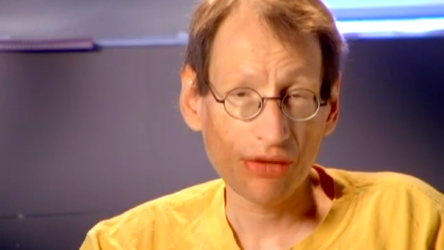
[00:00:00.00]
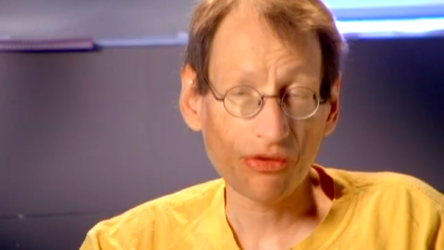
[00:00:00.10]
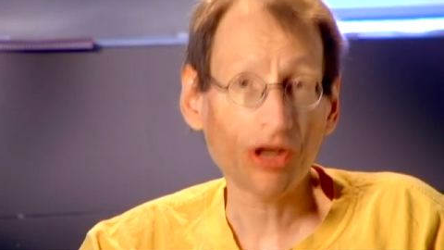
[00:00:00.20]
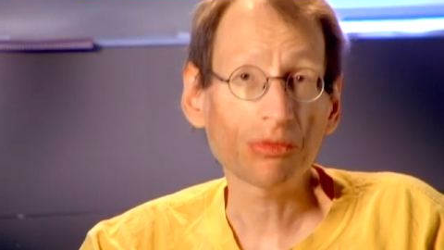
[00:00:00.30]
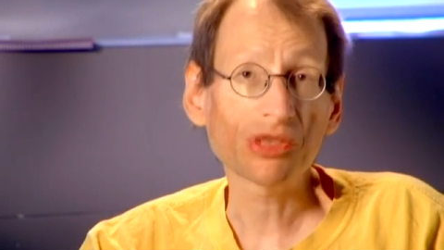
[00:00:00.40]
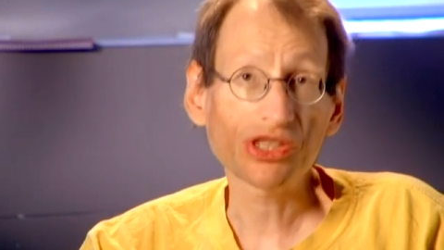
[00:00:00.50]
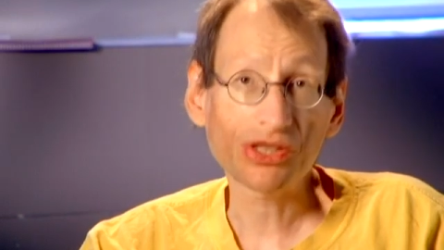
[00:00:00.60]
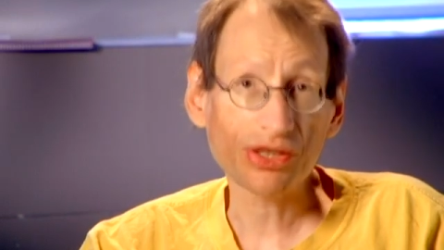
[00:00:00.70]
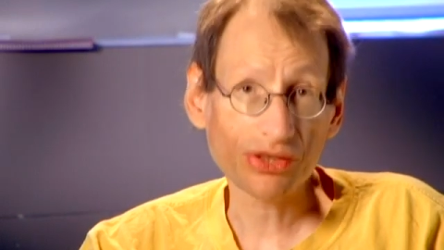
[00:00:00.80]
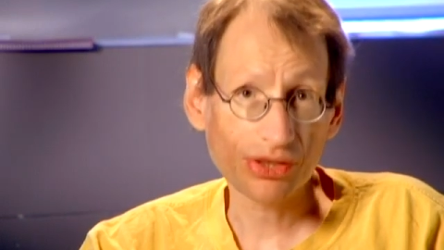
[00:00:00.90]

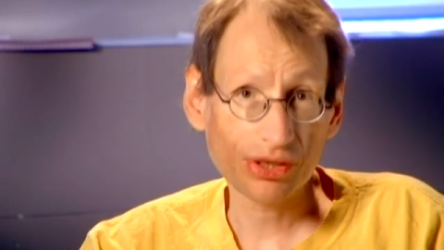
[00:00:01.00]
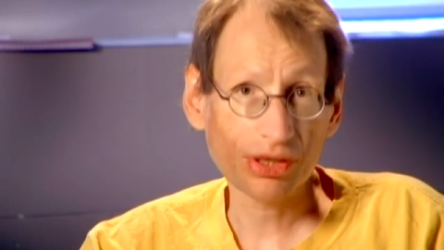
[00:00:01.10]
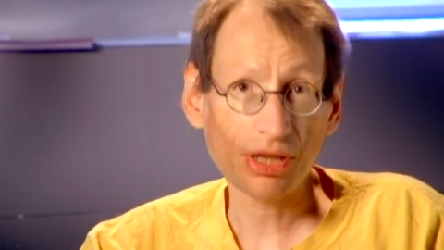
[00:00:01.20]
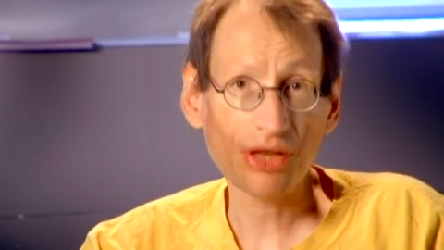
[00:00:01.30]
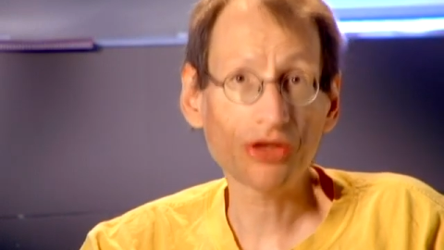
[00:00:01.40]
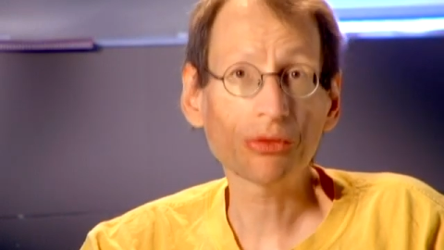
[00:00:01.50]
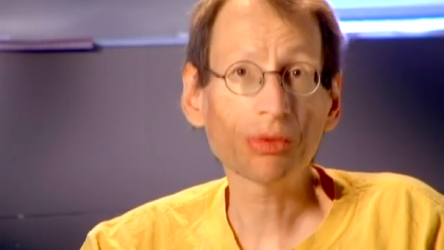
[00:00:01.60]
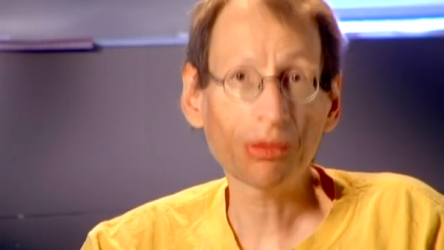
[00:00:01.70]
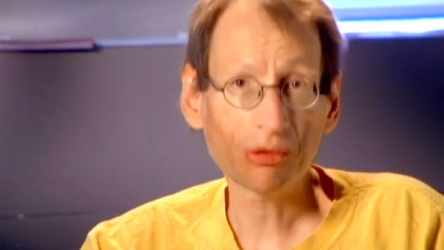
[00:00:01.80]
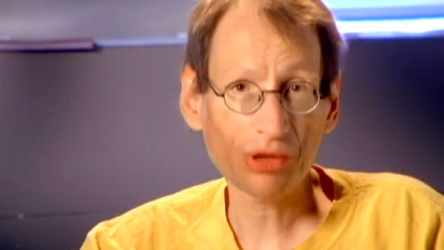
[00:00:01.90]
pharmacists, other
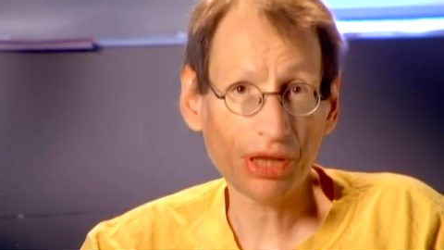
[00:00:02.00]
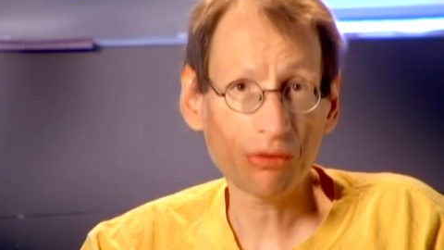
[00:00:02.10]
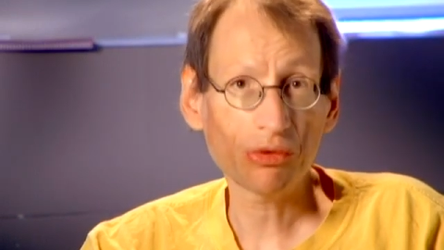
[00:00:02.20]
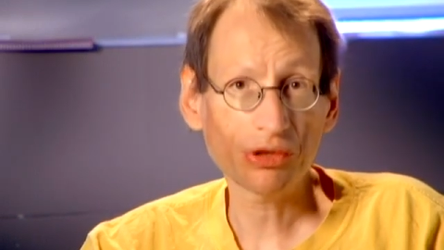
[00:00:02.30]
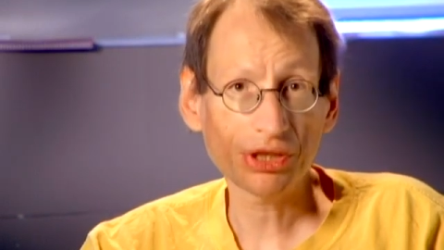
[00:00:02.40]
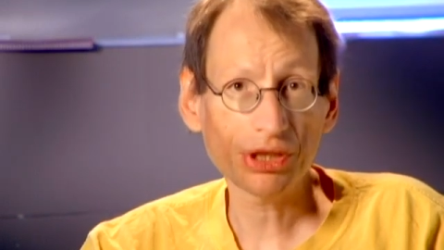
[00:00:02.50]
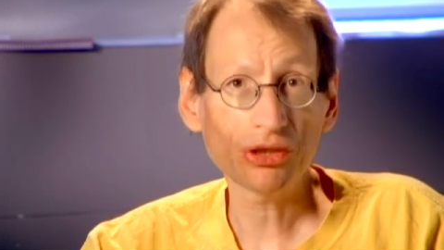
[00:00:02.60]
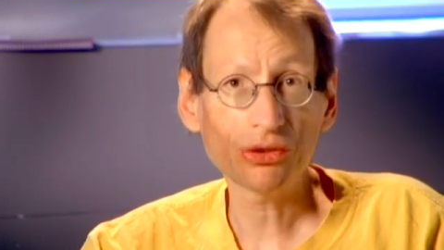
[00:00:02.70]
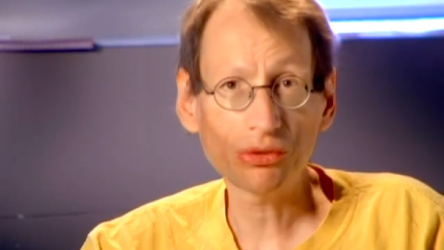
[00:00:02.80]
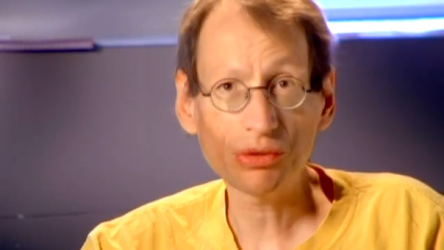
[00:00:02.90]
people that will
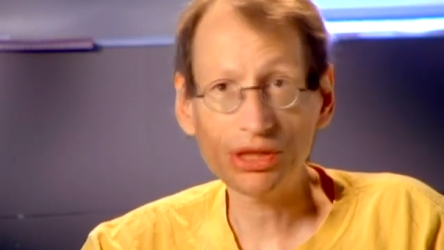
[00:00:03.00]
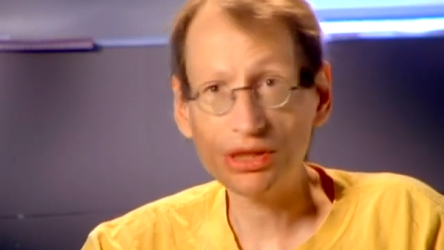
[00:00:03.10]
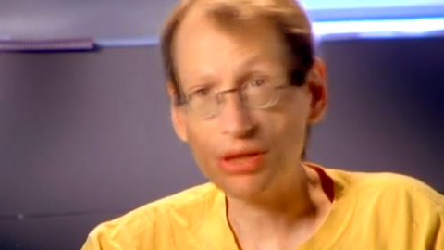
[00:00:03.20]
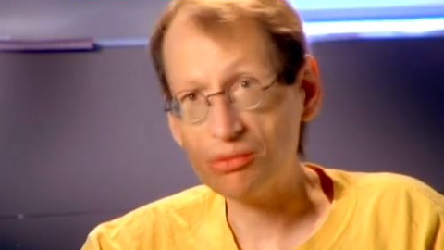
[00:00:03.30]
deal with